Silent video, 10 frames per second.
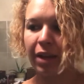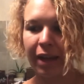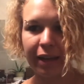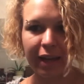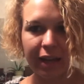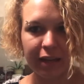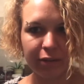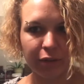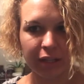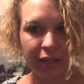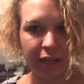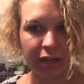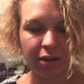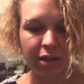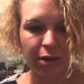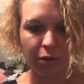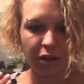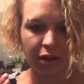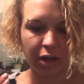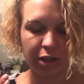I can't really hear that
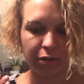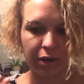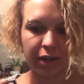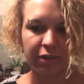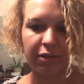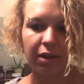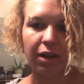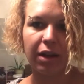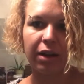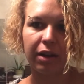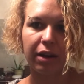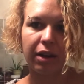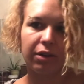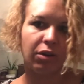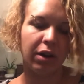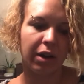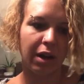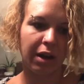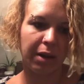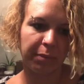well out of the right side, and
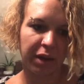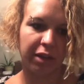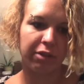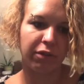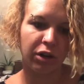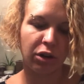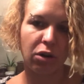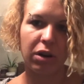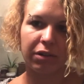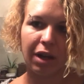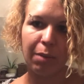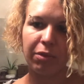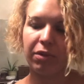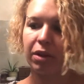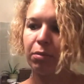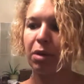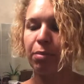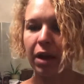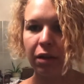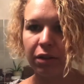I'm getting the vertigo on top of it. My
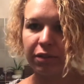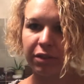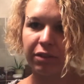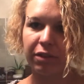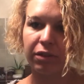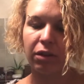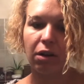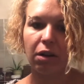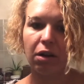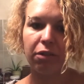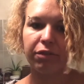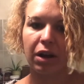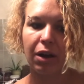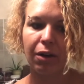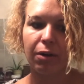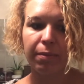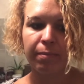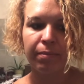balance is a little off now.